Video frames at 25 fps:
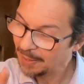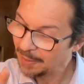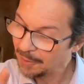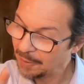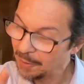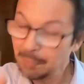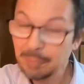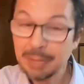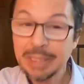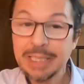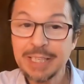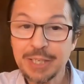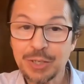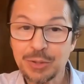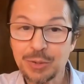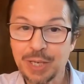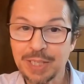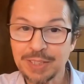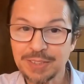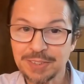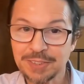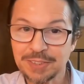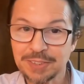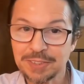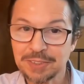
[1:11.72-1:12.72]
The Meaning
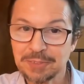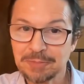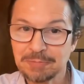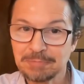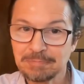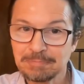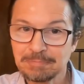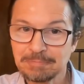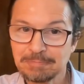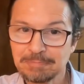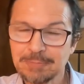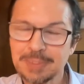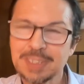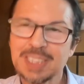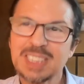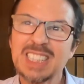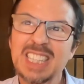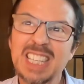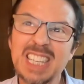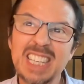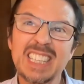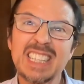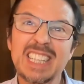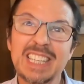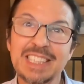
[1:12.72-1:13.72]
Crisis,
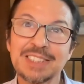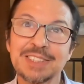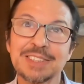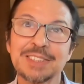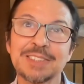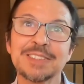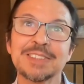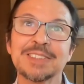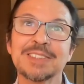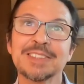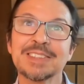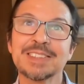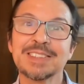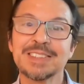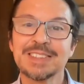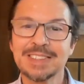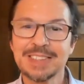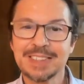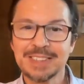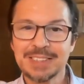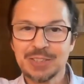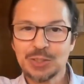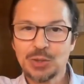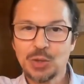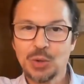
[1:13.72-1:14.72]
because I think that's
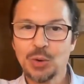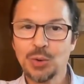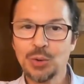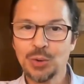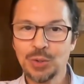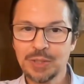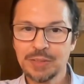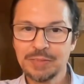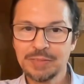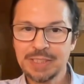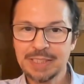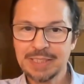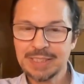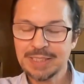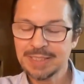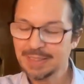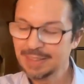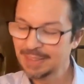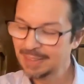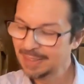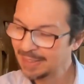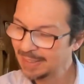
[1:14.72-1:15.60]
the core of it.